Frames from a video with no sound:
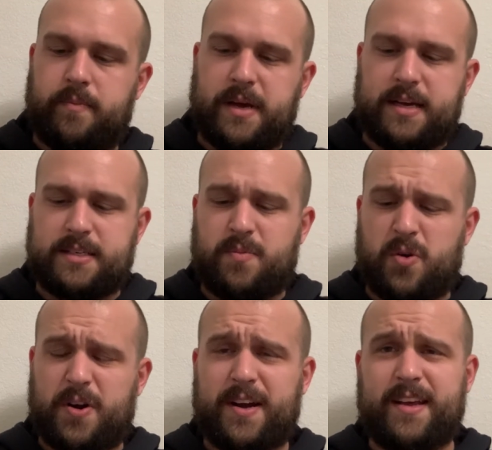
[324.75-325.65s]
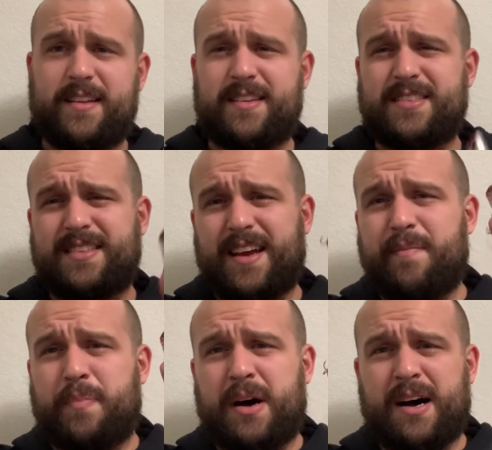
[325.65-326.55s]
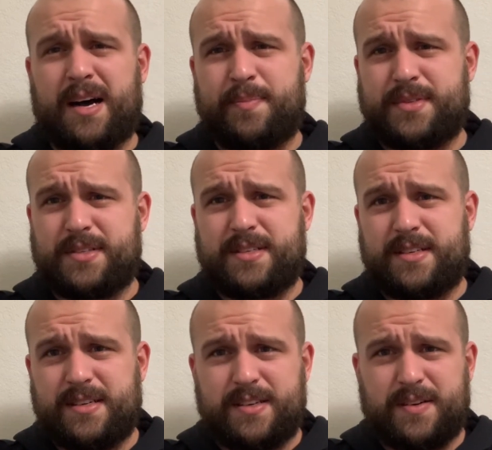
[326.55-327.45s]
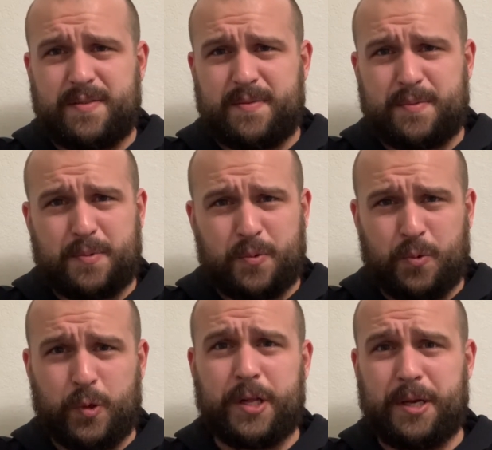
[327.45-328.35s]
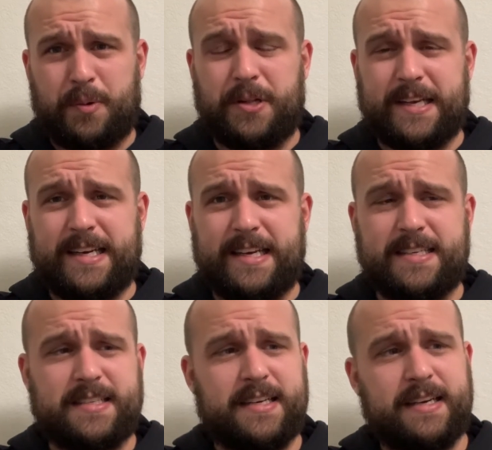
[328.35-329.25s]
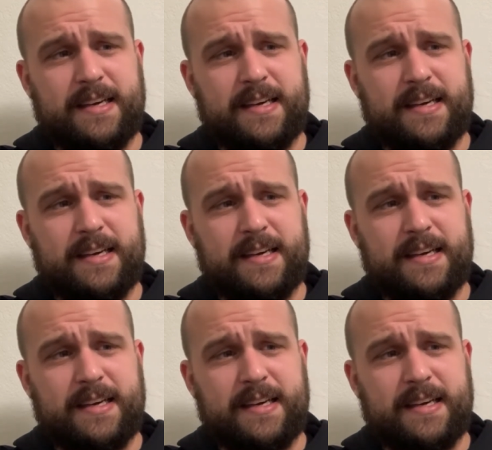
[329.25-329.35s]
as I'm working it. This thing pops really, really easy.